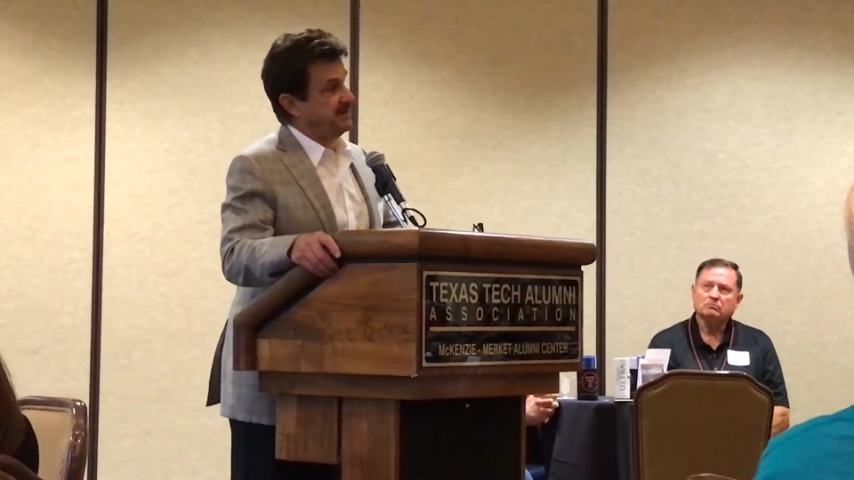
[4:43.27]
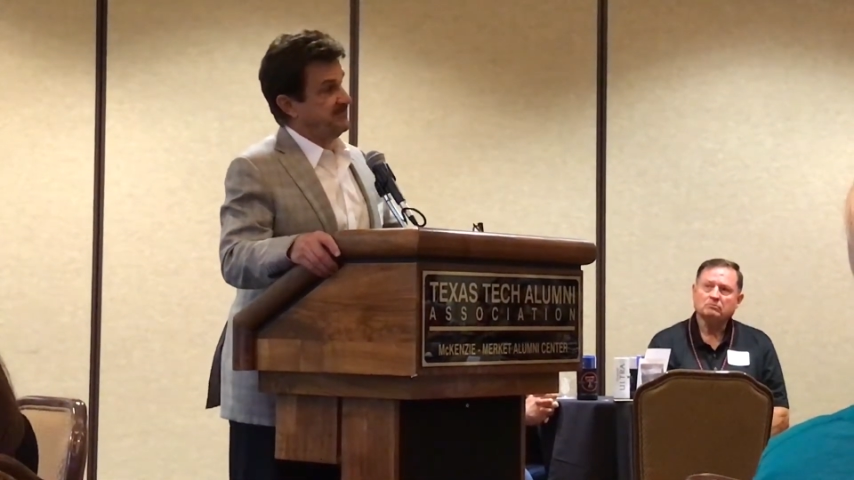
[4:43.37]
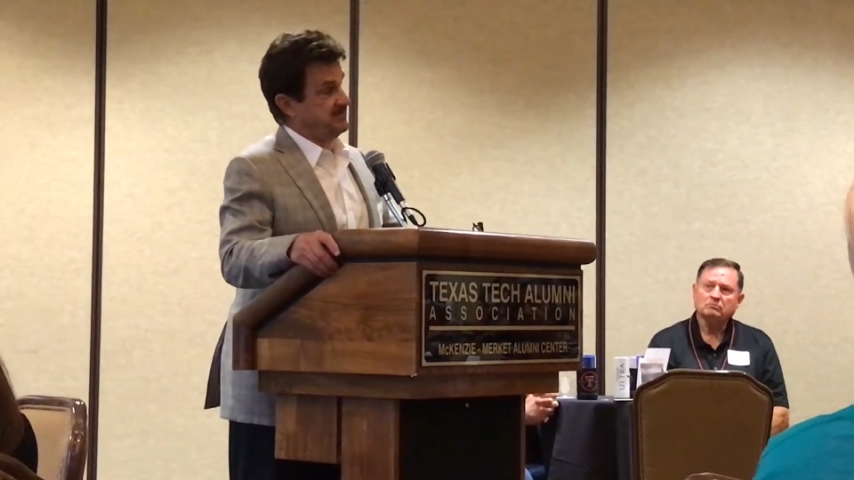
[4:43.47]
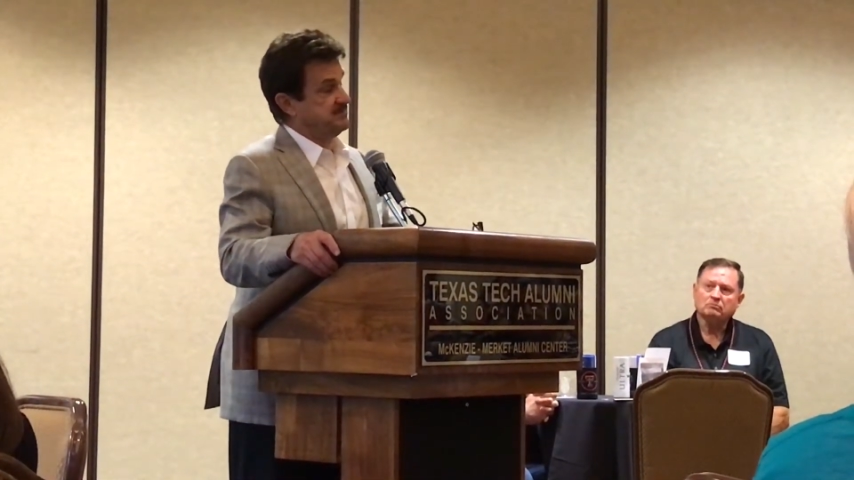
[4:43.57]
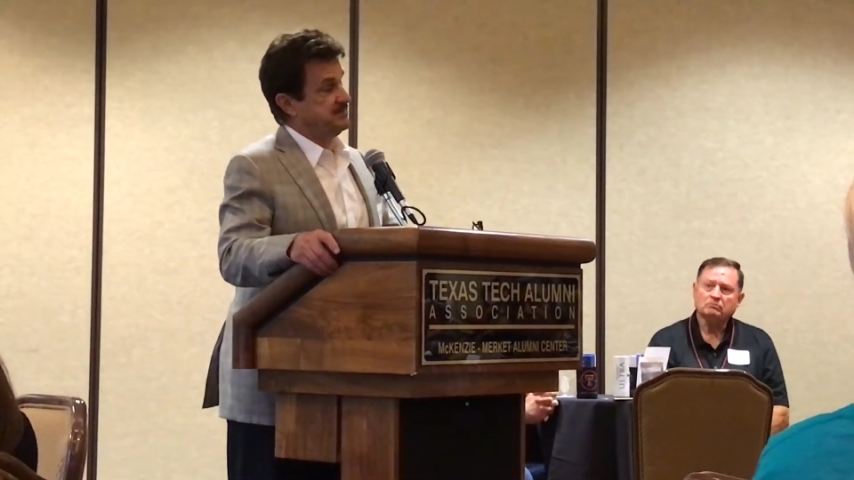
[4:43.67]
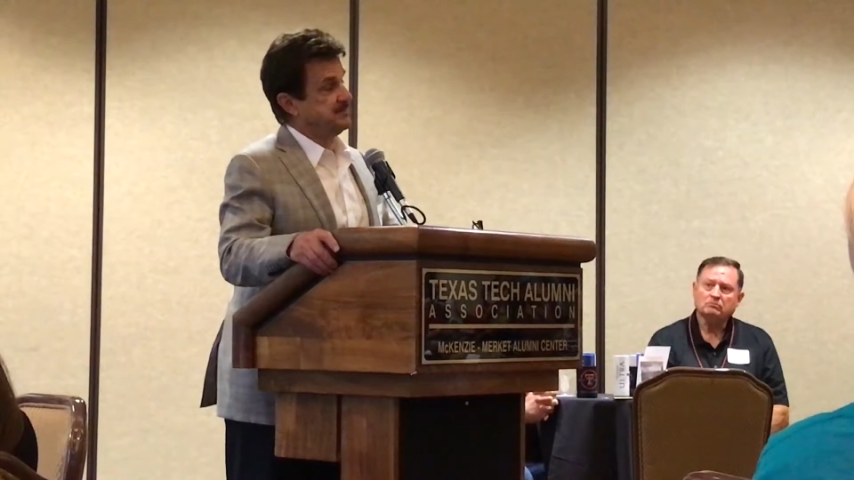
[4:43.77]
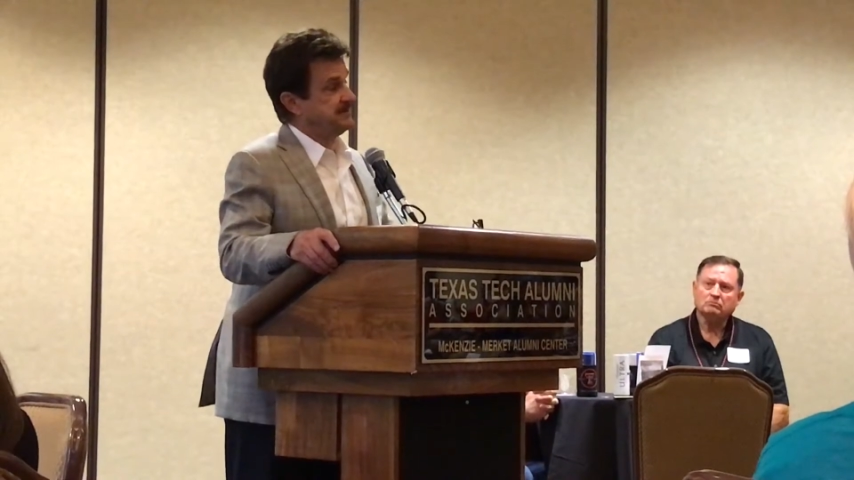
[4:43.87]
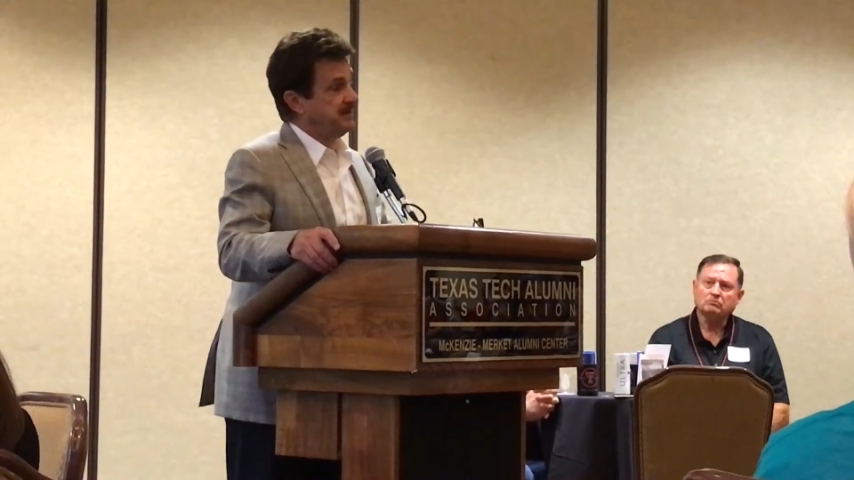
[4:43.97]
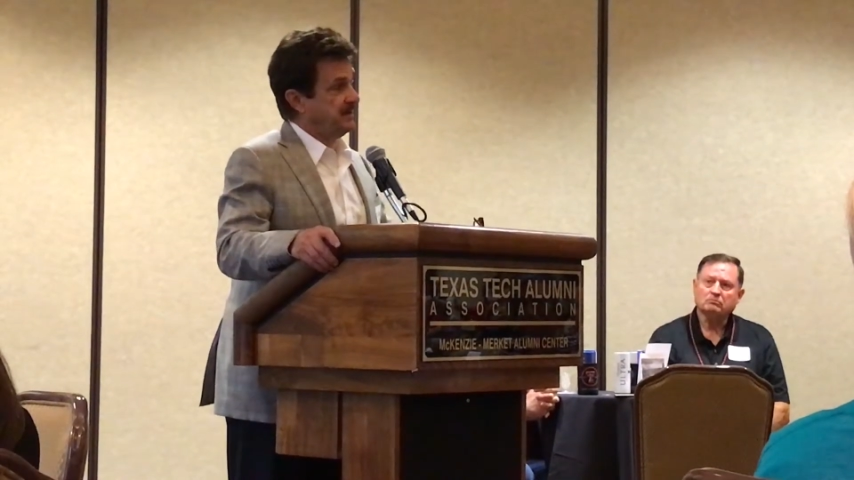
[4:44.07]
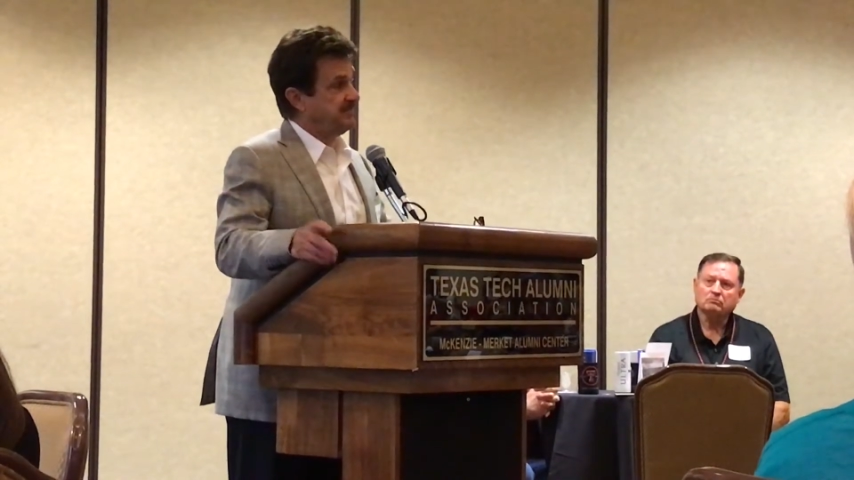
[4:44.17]
of
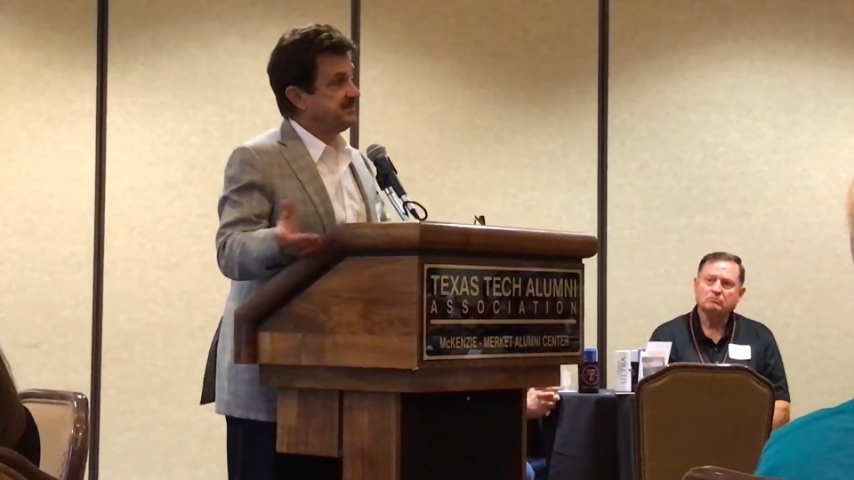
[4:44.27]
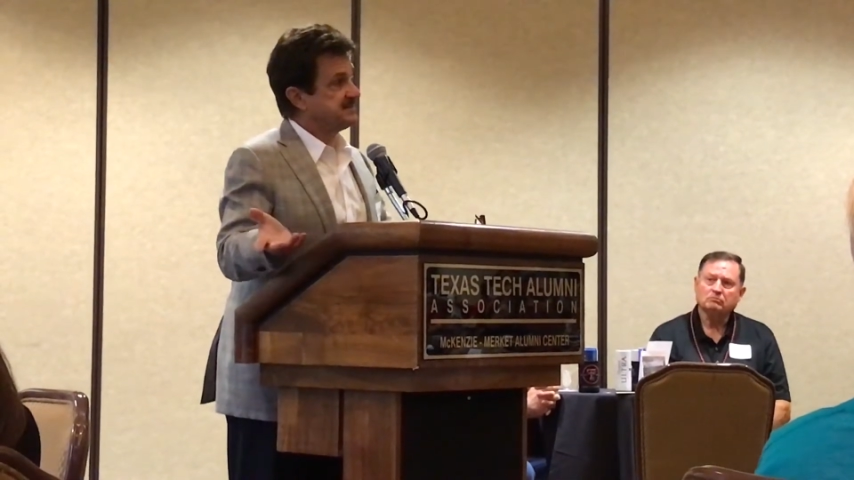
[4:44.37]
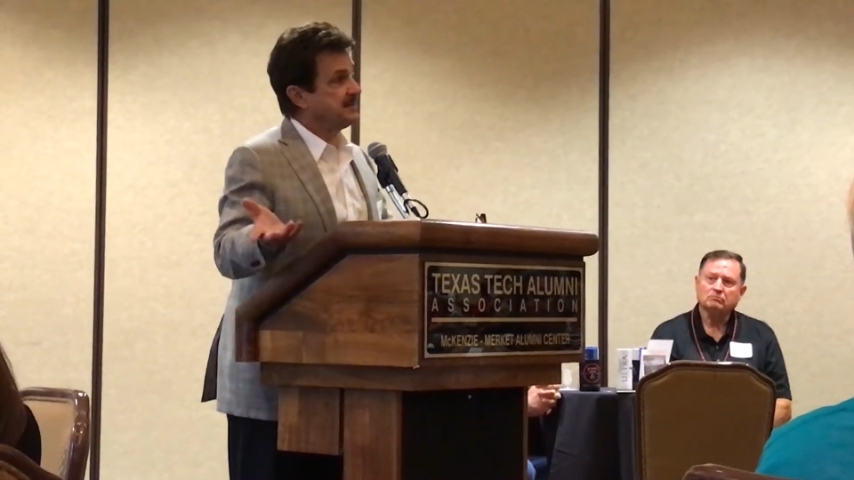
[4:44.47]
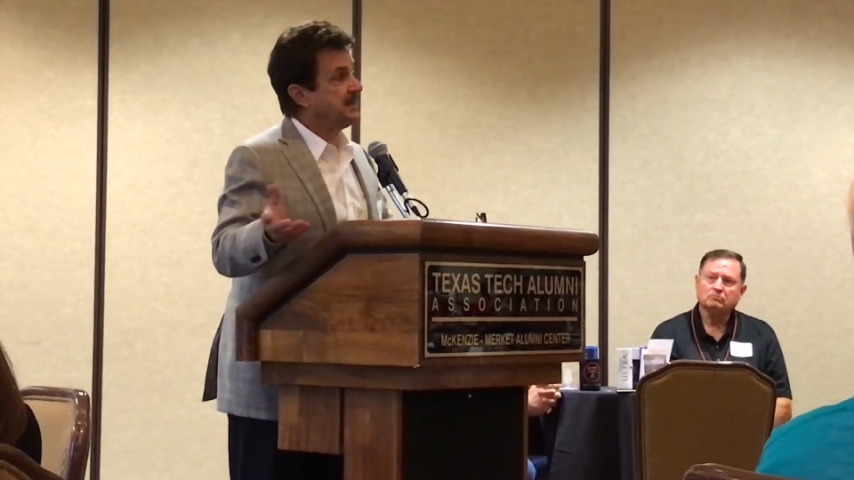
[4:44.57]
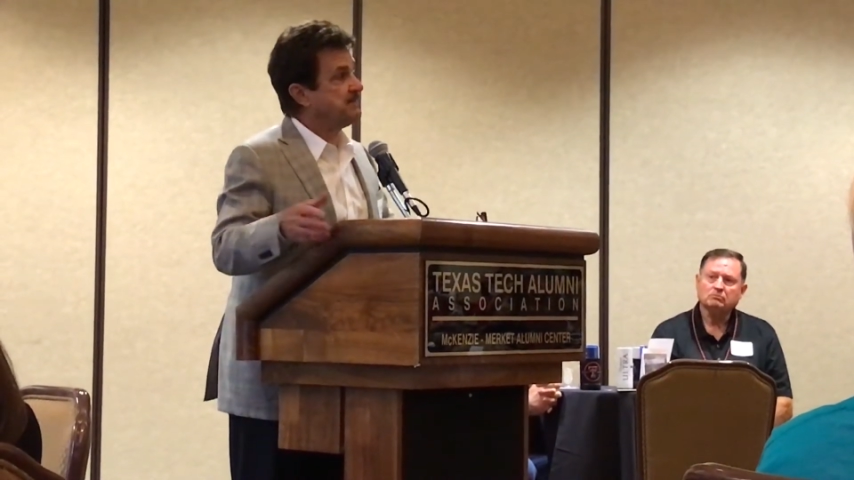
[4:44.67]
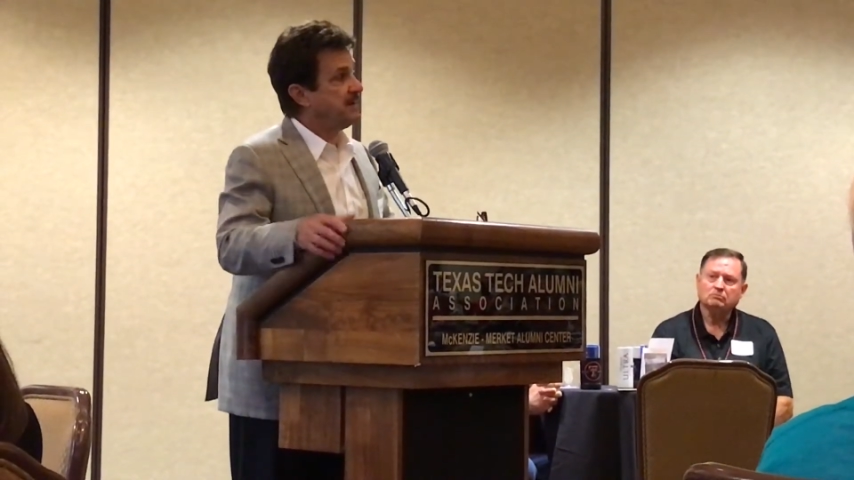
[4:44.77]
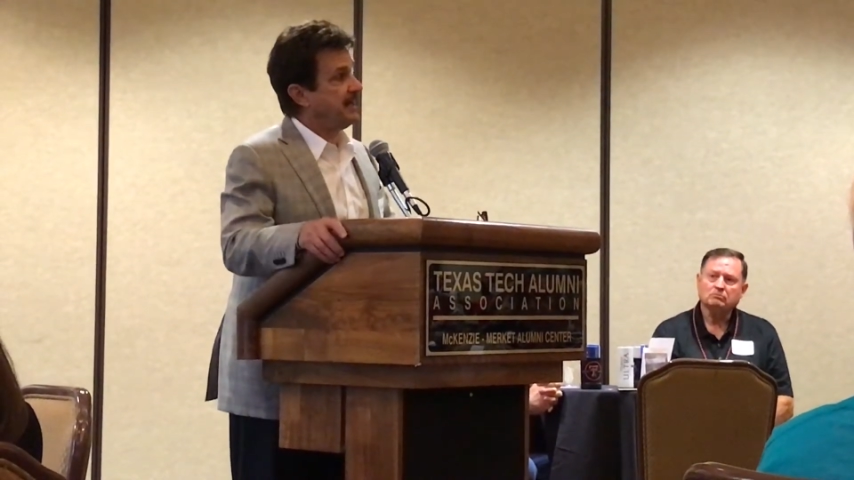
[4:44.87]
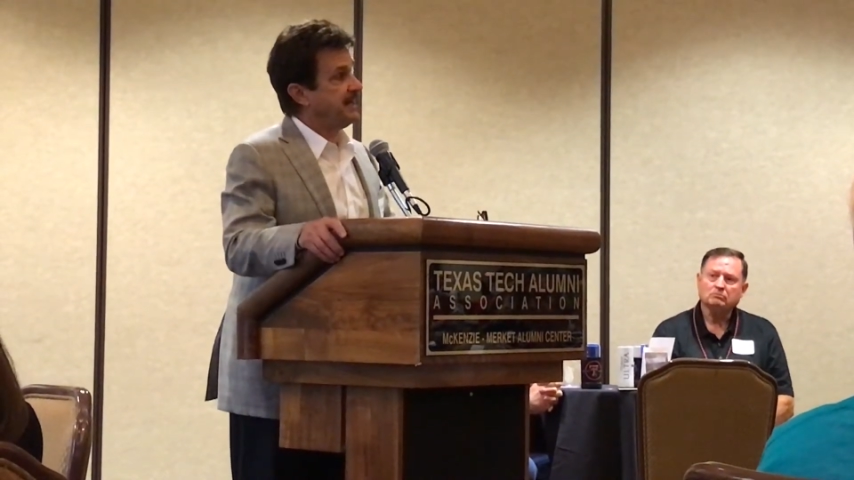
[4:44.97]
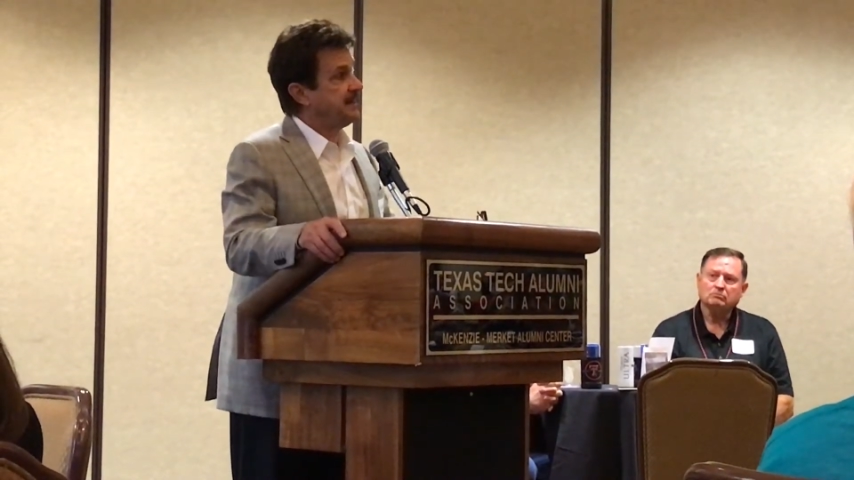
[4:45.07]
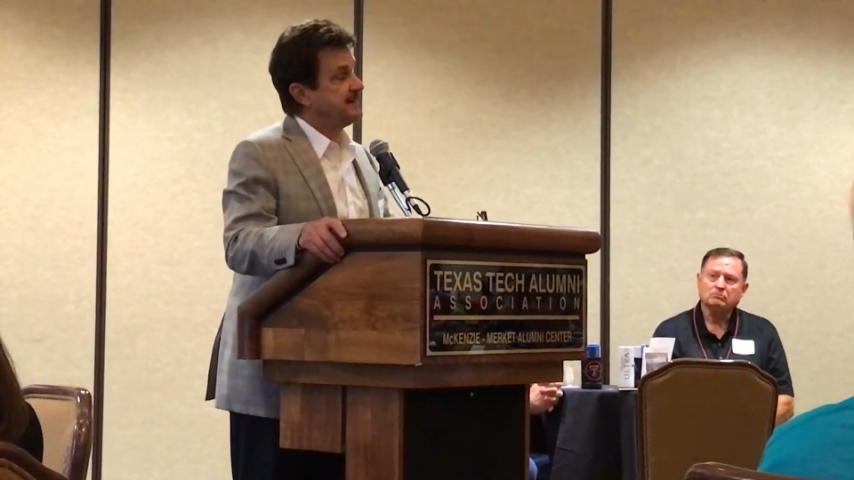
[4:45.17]
this
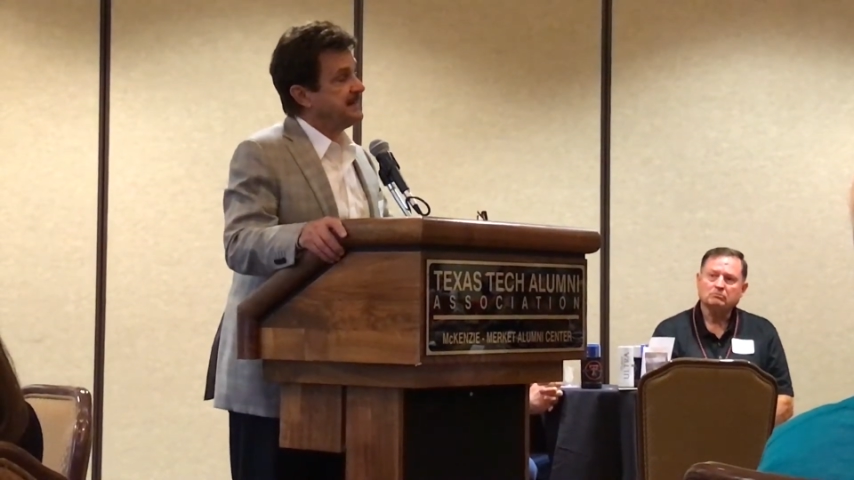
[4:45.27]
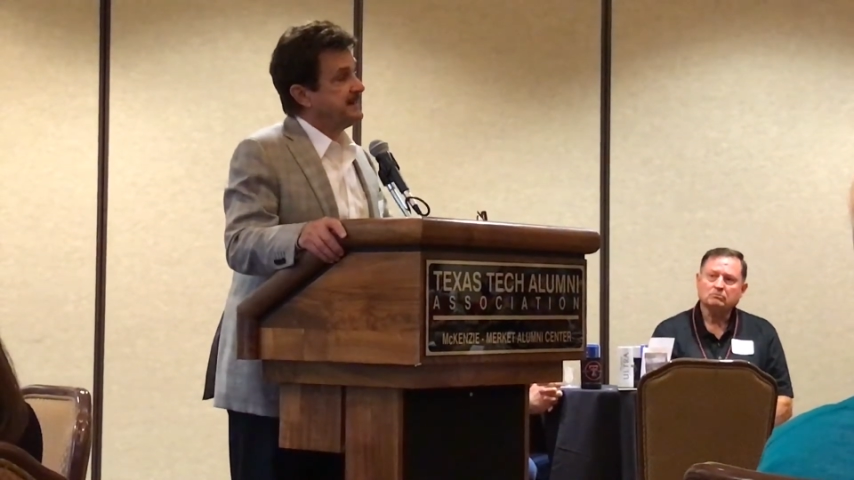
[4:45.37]
alumni